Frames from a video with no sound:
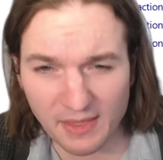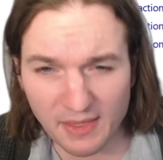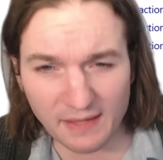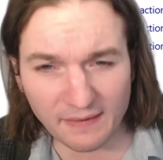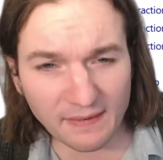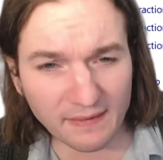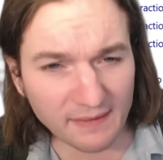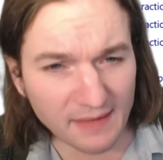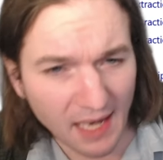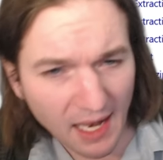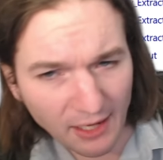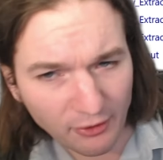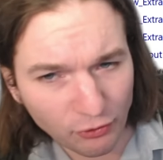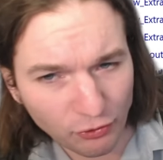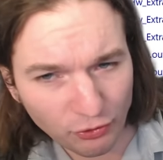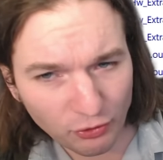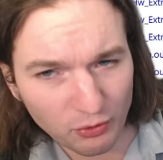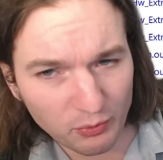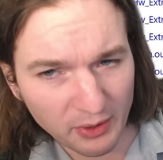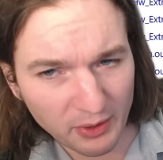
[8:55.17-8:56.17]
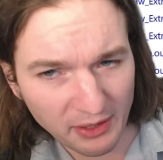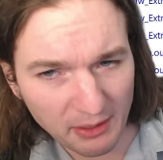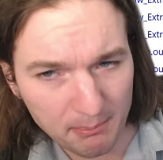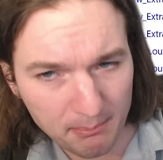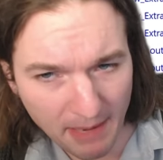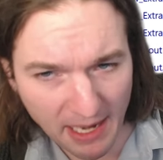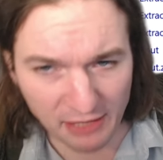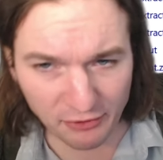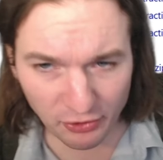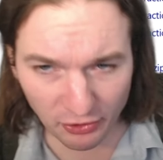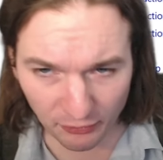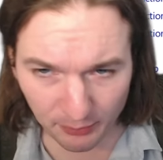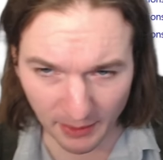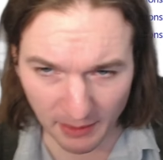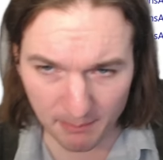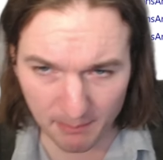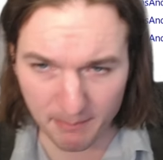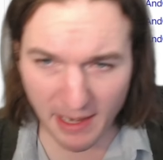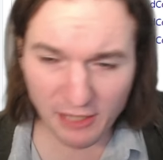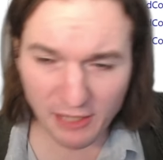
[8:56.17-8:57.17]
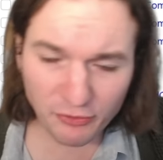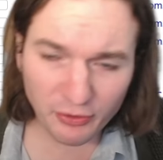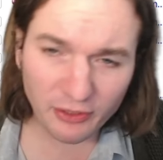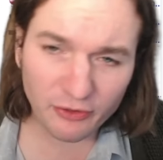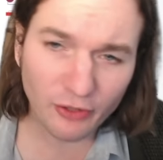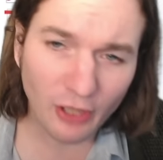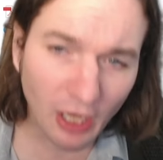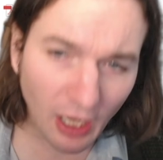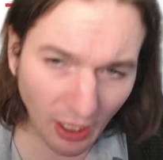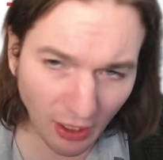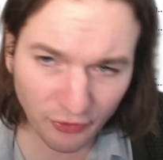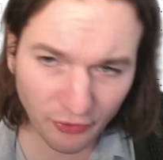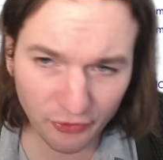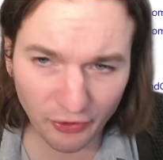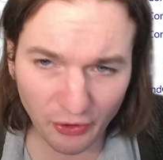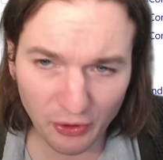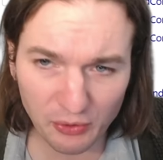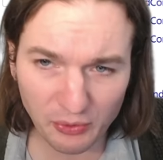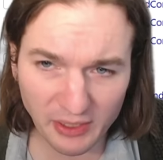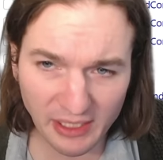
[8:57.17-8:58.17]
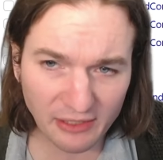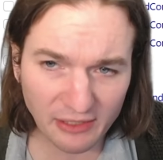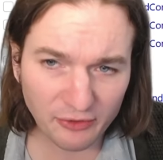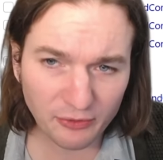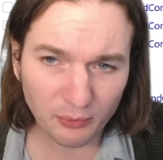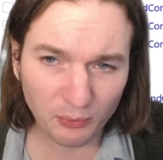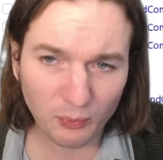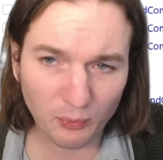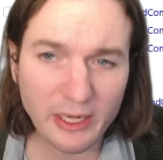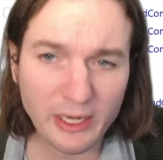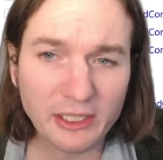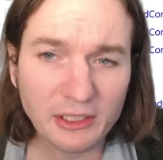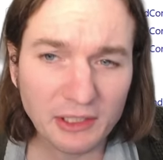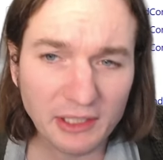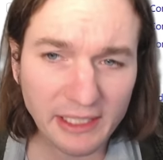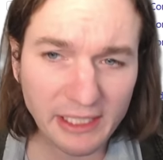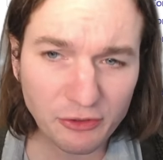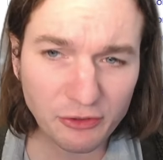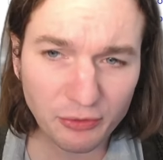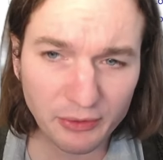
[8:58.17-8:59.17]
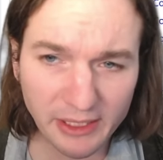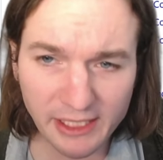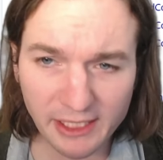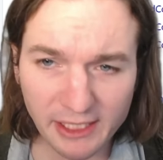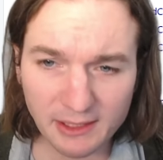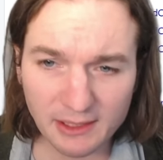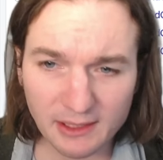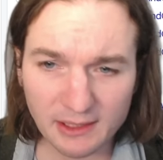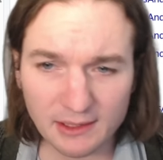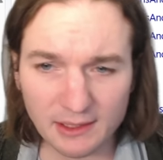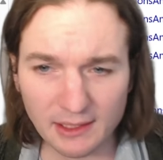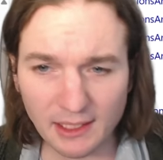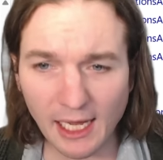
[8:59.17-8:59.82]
This is not true with a matrix, but a matrix also gets weirdly treated.